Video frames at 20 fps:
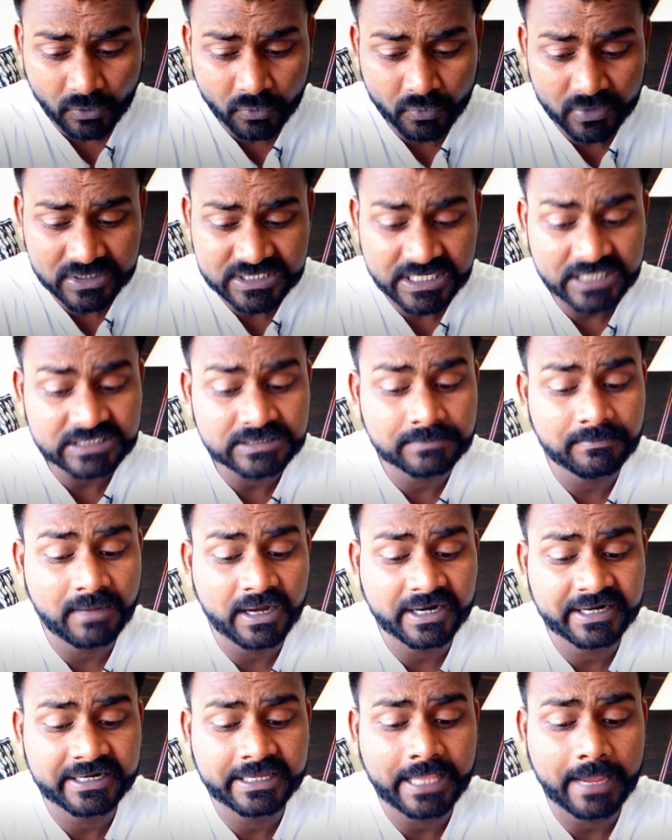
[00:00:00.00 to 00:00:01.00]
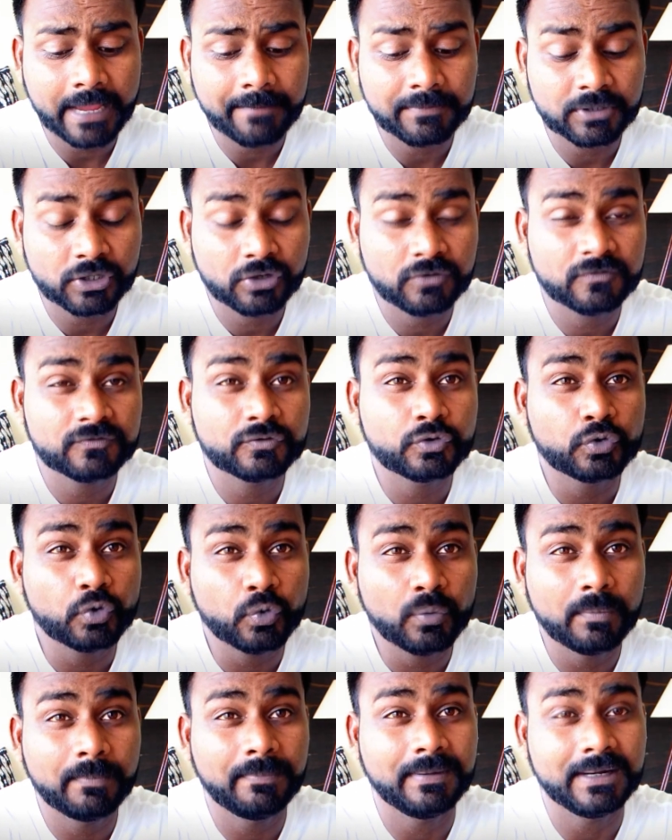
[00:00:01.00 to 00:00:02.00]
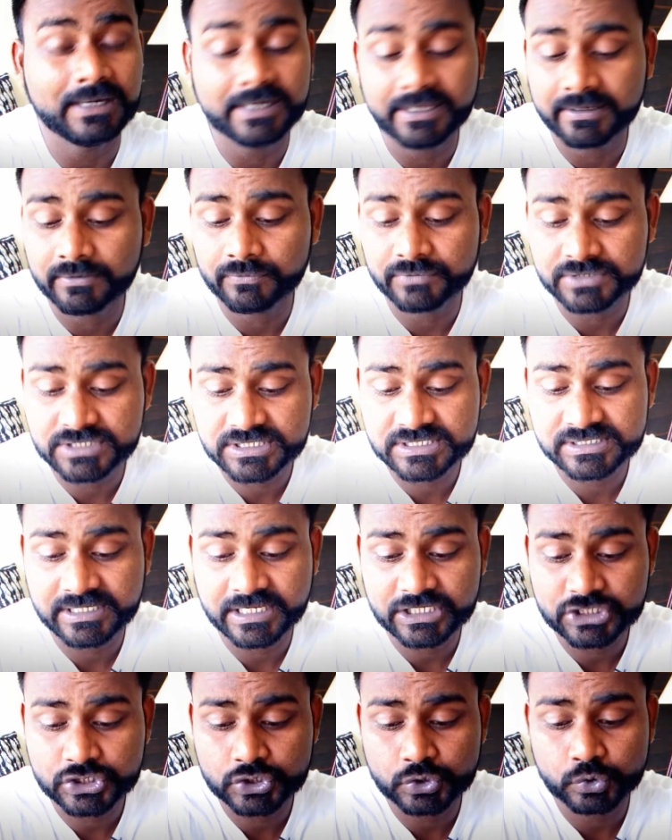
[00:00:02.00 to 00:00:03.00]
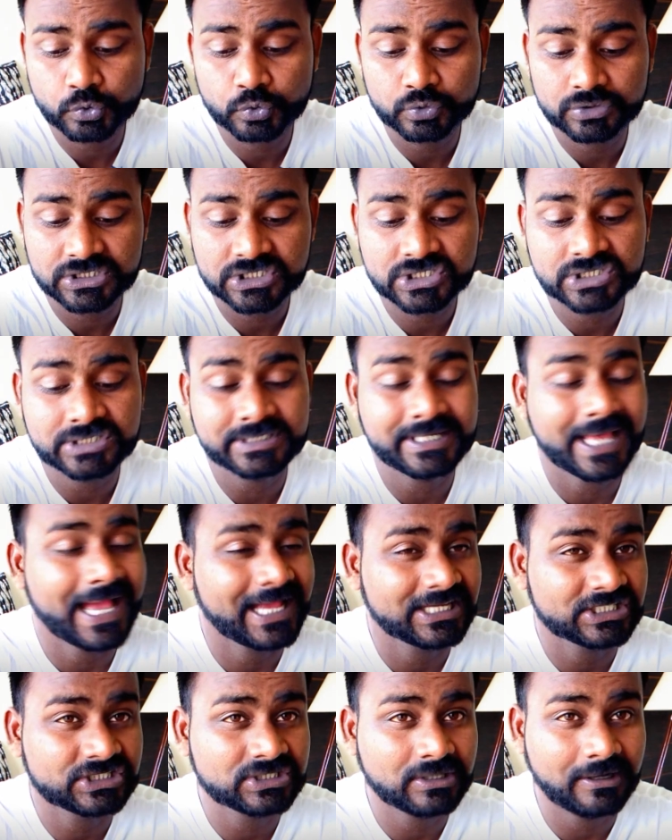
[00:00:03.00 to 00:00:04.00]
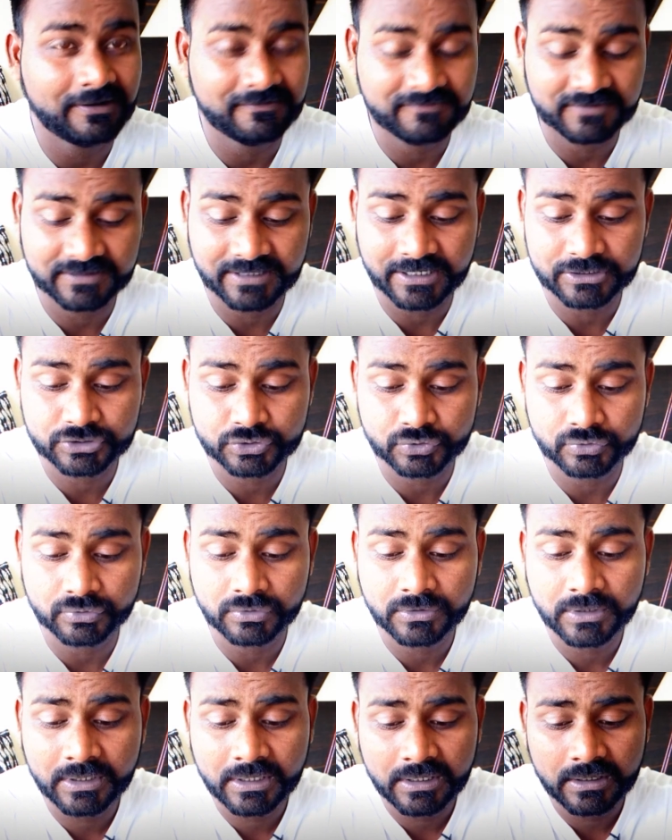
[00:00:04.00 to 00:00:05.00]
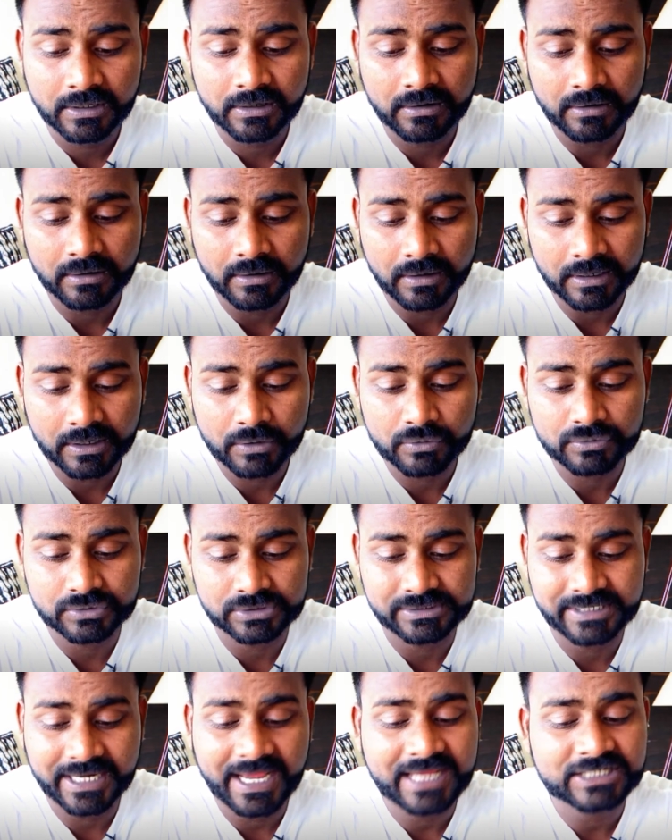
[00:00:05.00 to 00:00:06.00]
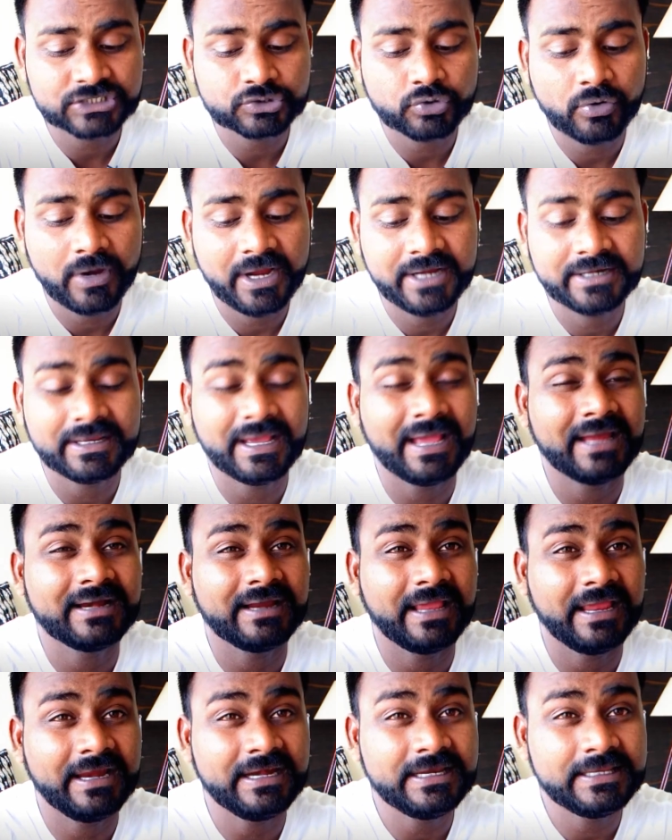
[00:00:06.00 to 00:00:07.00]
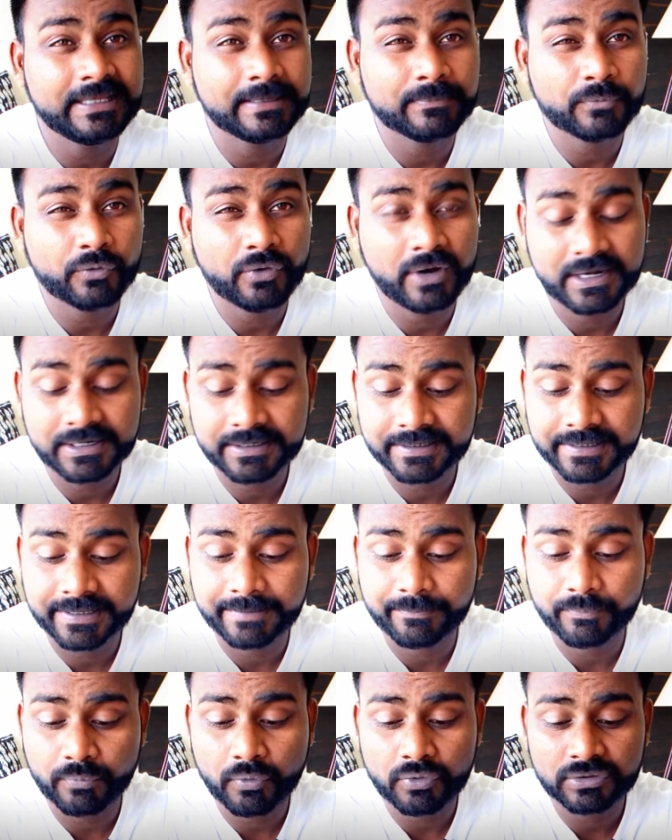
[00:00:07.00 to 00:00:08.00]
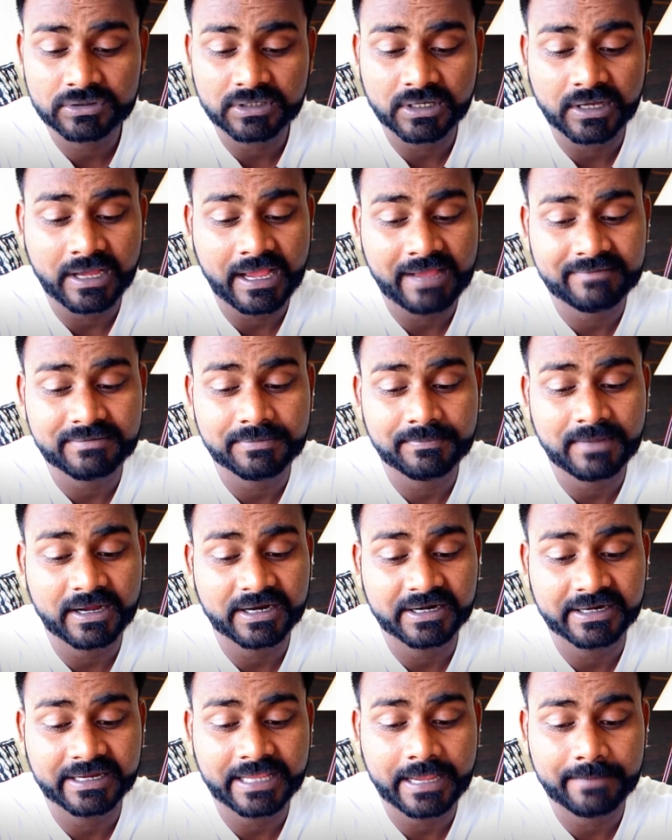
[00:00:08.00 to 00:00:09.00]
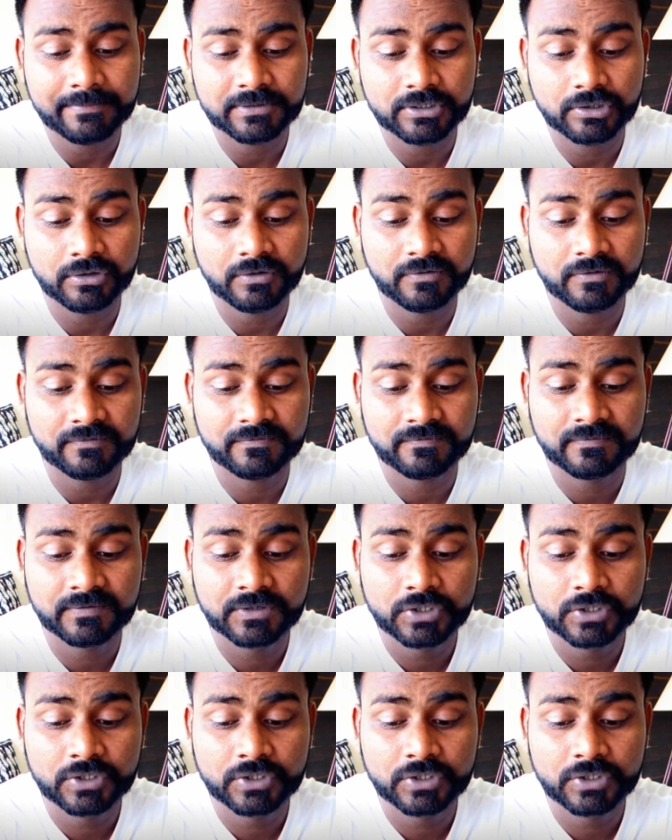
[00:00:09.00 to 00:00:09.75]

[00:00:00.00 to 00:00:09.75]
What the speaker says: which has a market capital of 2 billion, which is next to just Dash after that. So around Dash coin and NEM coin, they both have a market capital of